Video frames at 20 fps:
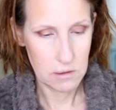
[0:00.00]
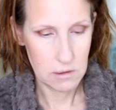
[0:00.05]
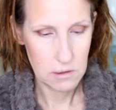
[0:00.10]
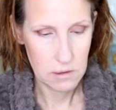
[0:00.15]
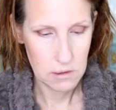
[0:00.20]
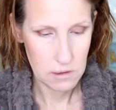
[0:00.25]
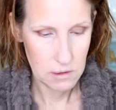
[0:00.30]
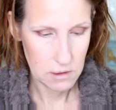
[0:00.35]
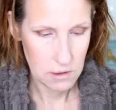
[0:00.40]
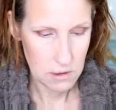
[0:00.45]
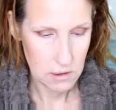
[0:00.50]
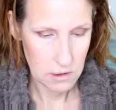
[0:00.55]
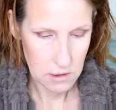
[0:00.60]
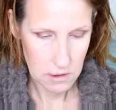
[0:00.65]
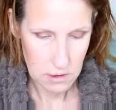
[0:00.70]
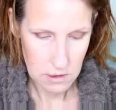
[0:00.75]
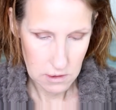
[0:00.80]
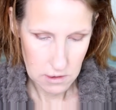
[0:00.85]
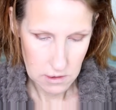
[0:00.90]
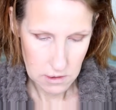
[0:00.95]

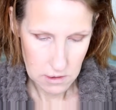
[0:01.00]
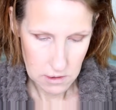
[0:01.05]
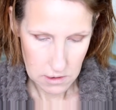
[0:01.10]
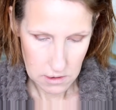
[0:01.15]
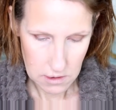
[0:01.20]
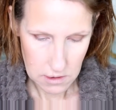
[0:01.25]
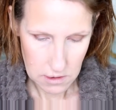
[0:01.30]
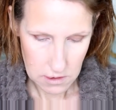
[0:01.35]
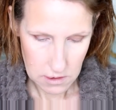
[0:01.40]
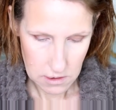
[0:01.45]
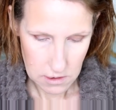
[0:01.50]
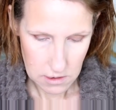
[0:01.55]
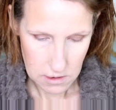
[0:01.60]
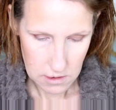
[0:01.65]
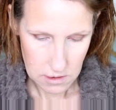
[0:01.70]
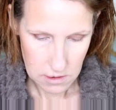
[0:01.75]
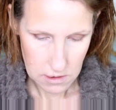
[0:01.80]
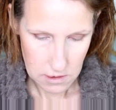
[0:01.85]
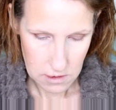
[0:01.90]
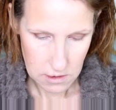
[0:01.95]

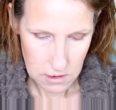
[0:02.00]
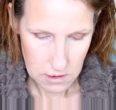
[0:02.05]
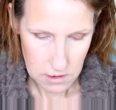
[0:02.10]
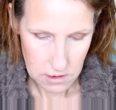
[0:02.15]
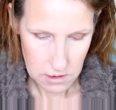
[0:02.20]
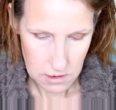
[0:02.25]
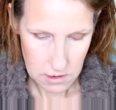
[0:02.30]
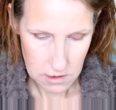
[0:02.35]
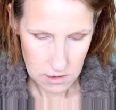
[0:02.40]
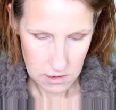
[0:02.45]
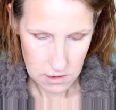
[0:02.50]
(silence)